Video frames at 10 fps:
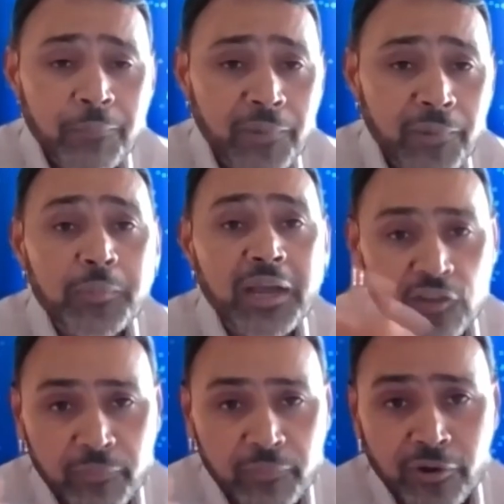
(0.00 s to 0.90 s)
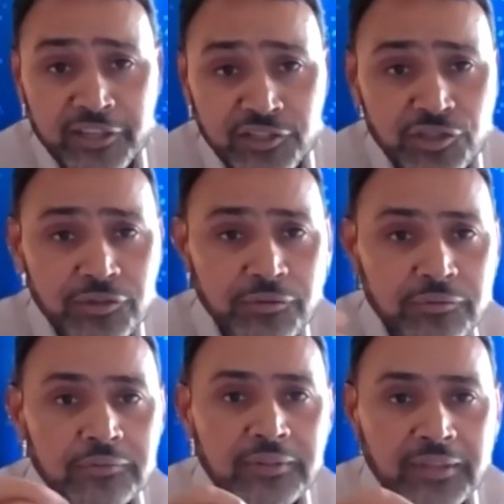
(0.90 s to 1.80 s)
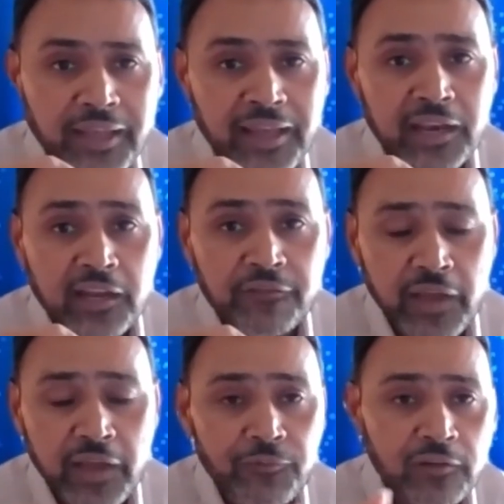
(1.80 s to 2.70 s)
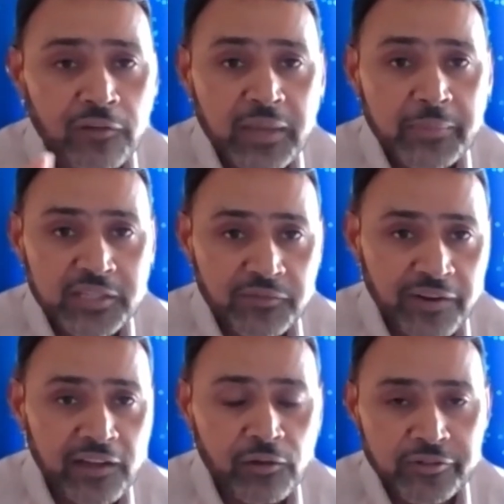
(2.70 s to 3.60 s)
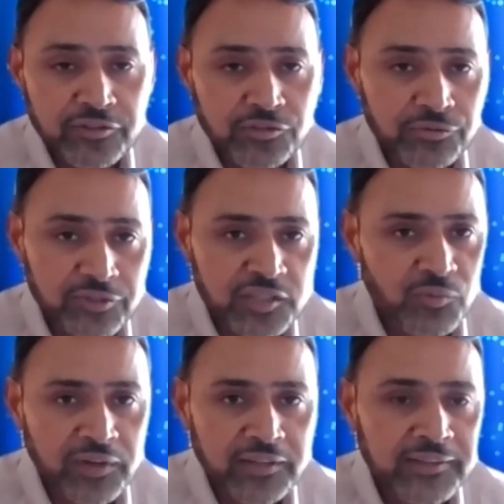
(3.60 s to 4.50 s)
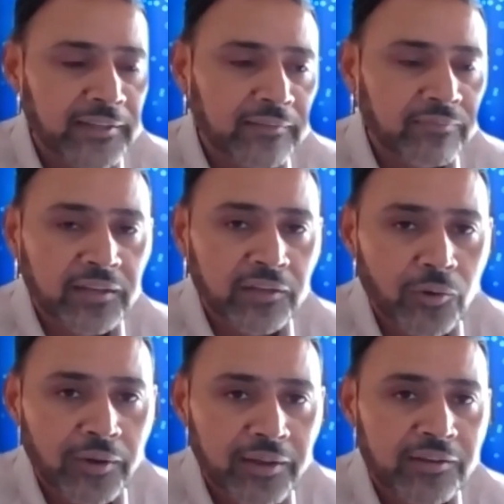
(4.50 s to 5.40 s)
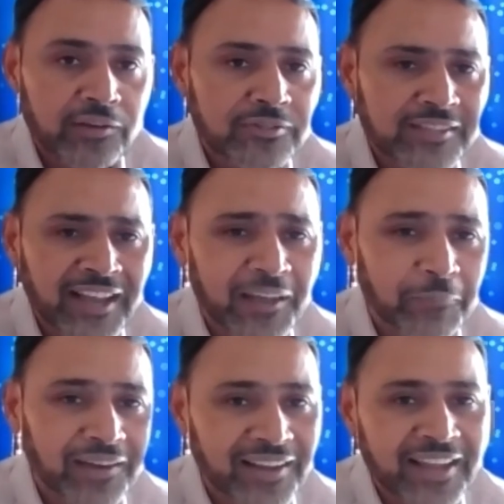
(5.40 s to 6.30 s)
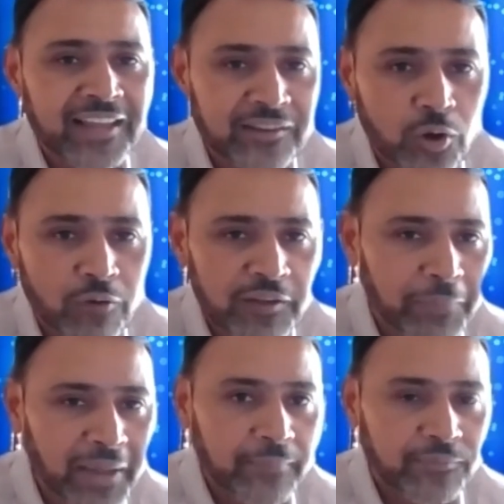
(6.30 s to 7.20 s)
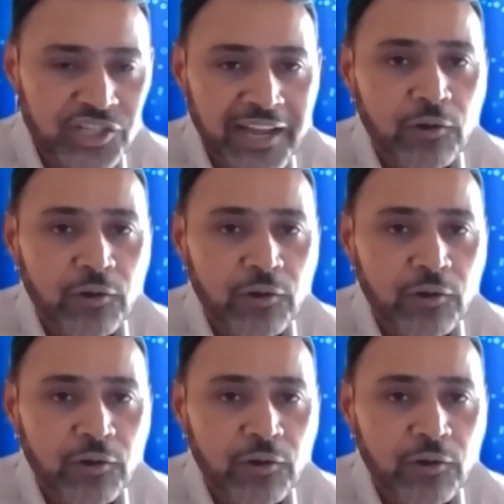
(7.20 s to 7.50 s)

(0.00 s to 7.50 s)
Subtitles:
But you may have other projects too, and if any one of them is very close to this one, then go ahead and use that. But again, go with PAPG.